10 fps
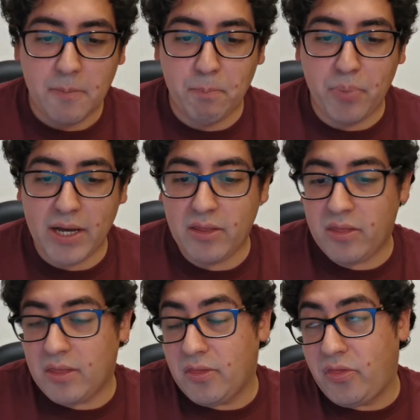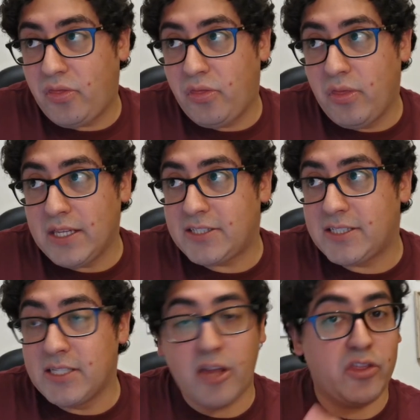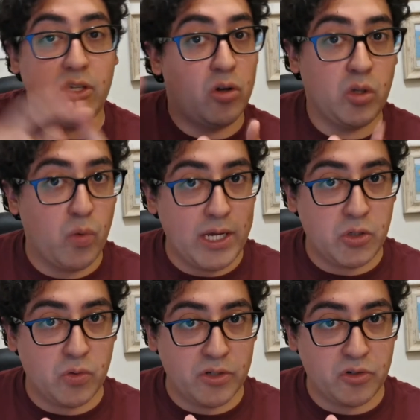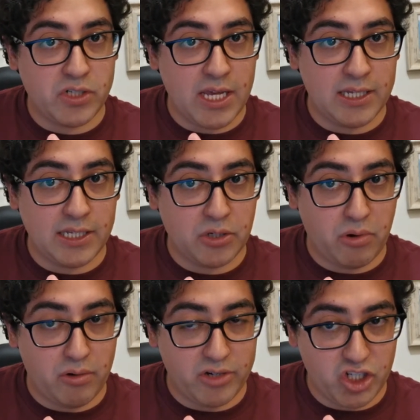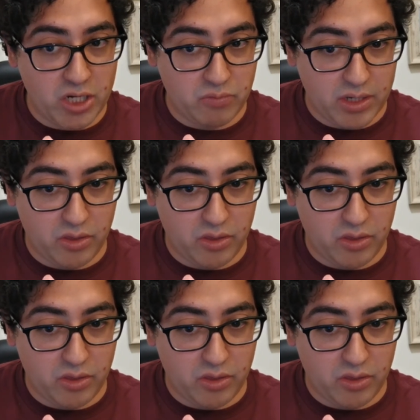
But it's not the only way to understand literary genre.